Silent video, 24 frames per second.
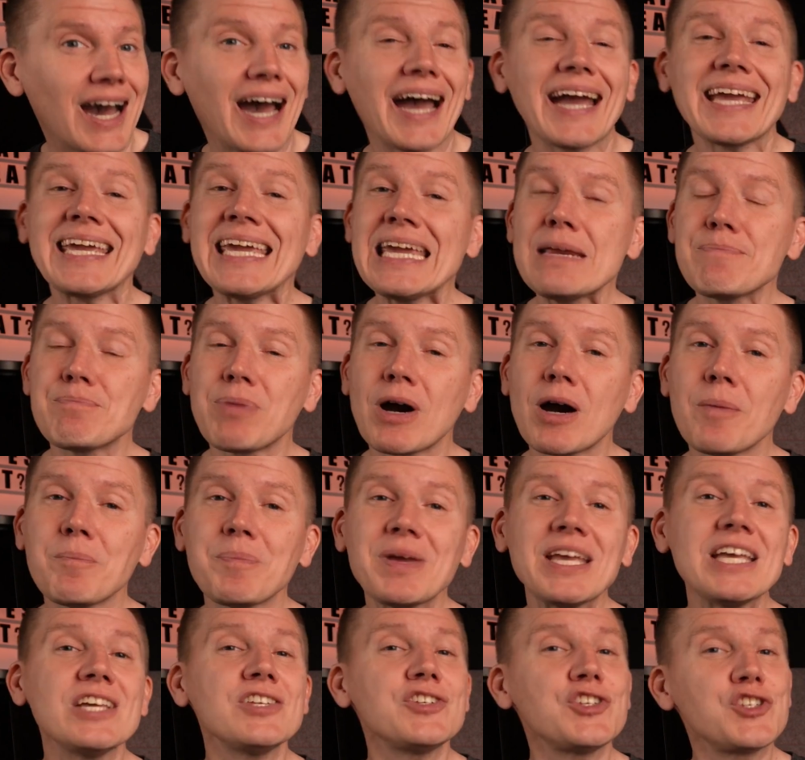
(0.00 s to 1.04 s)
a heat pump
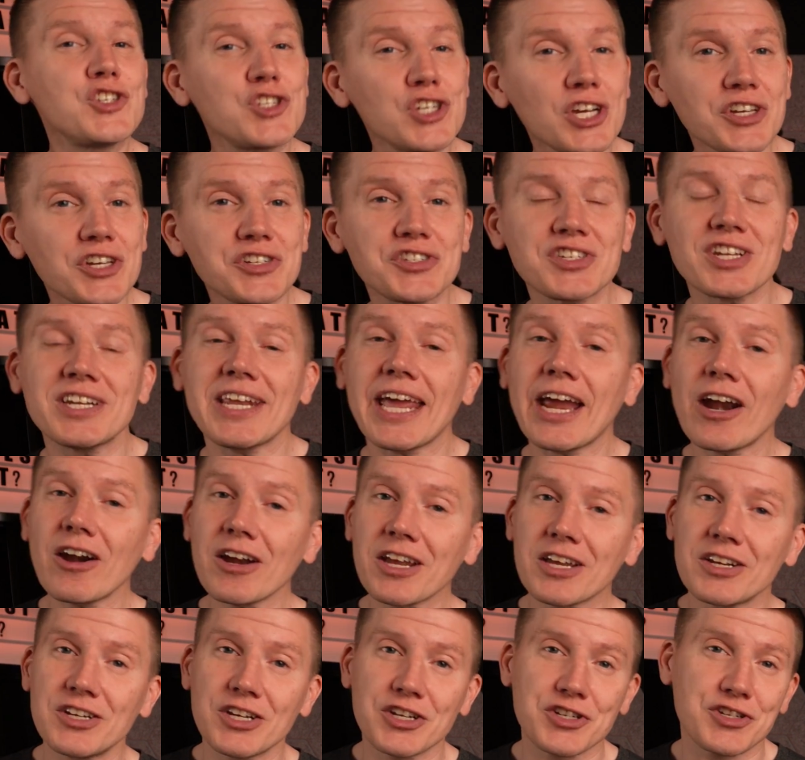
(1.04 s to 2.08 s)
is just an air
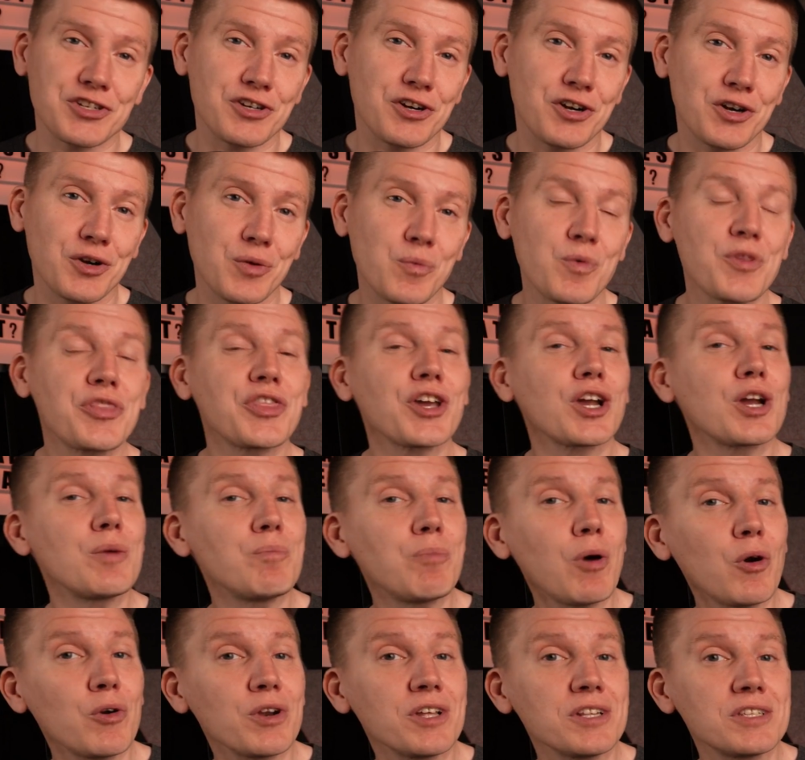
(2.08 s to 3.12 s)
conditioner with the
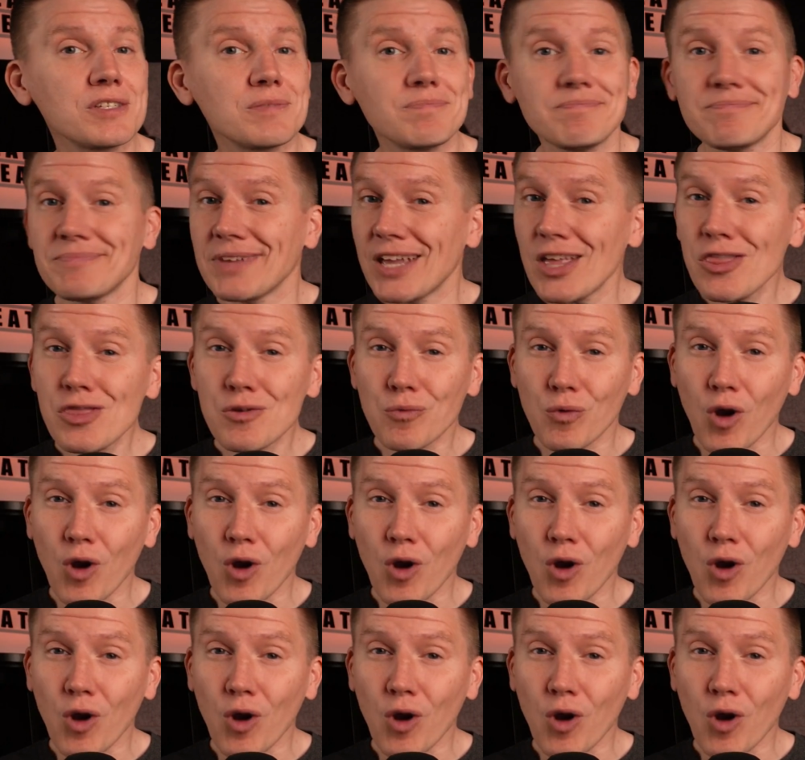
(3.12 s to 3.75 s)
components in the